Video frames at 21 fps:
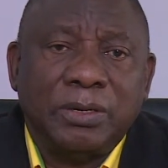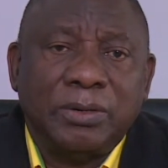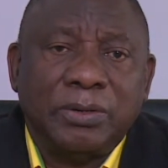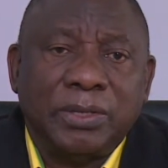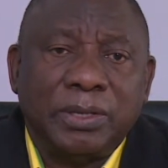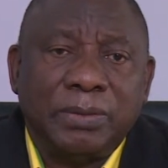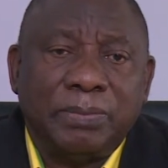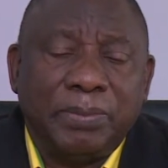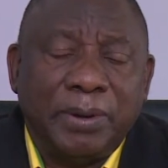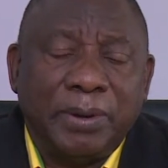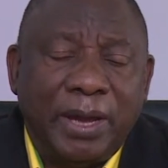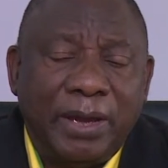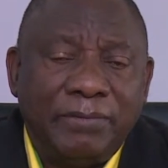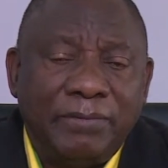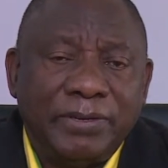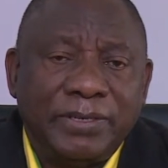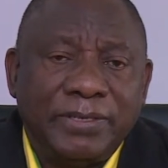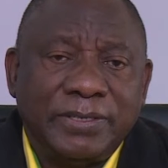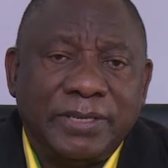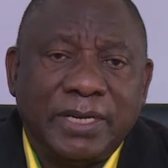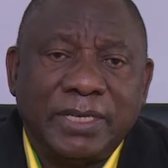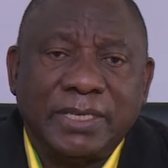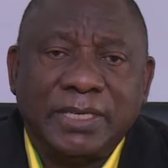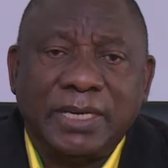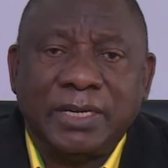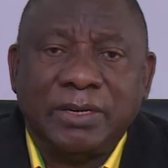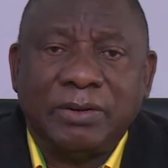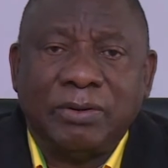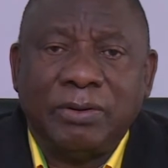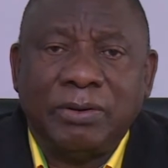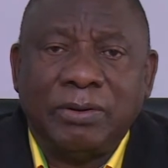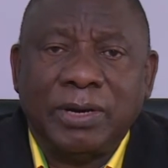with the private sector and
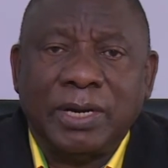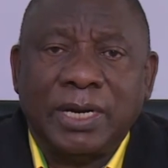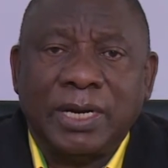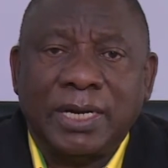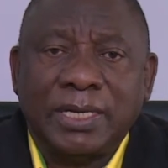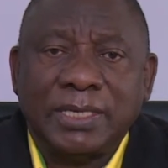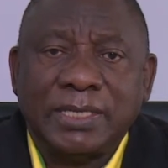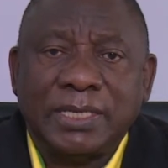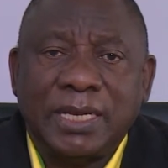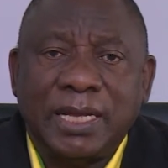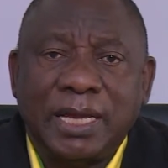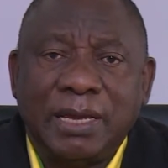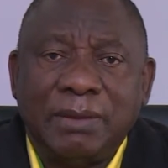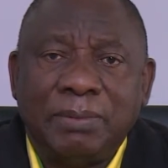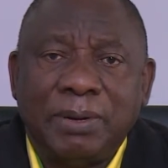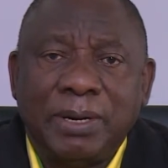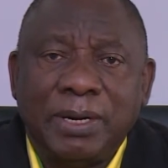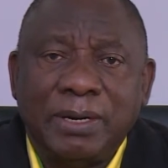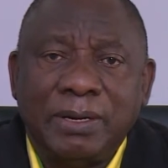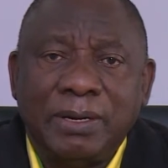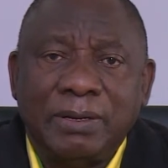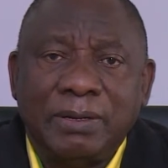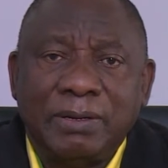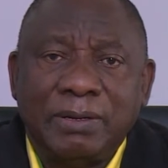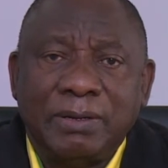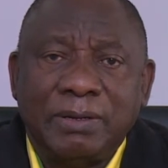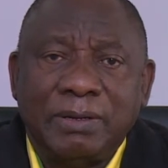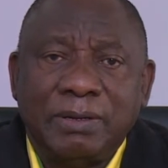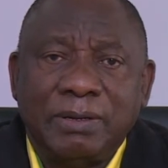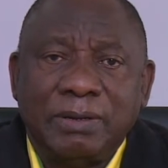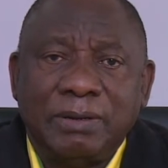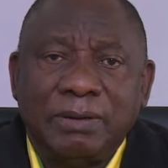organized labor
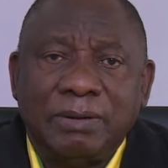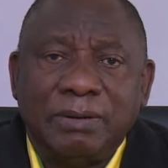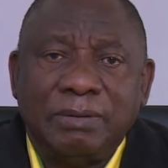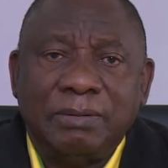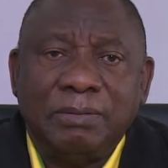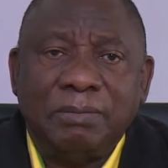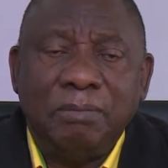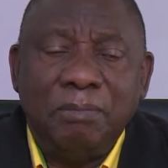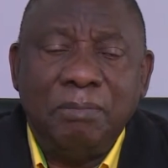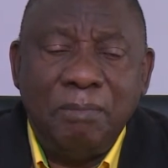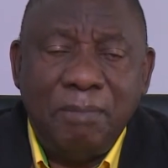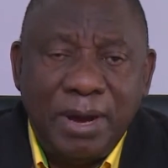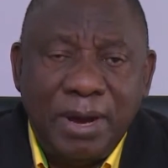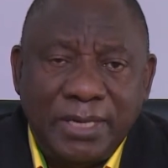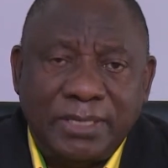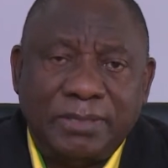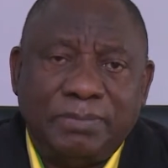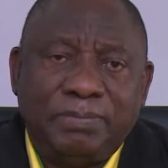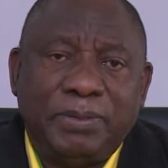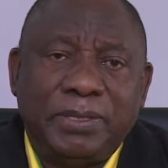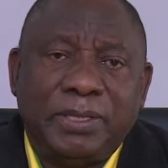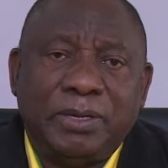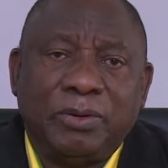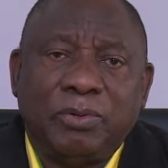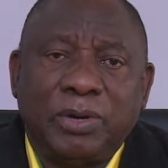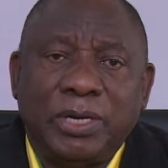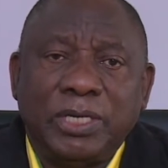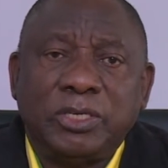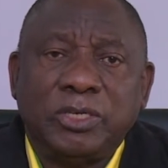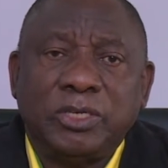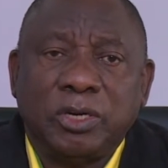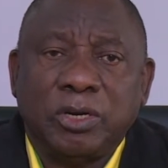must be the way
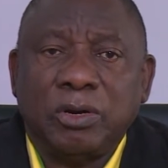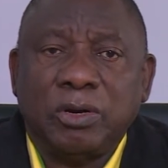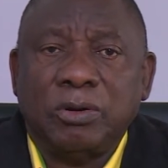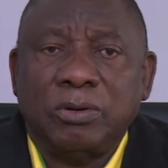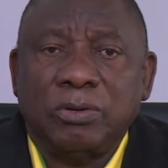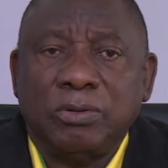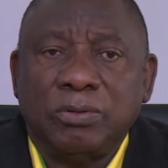to go.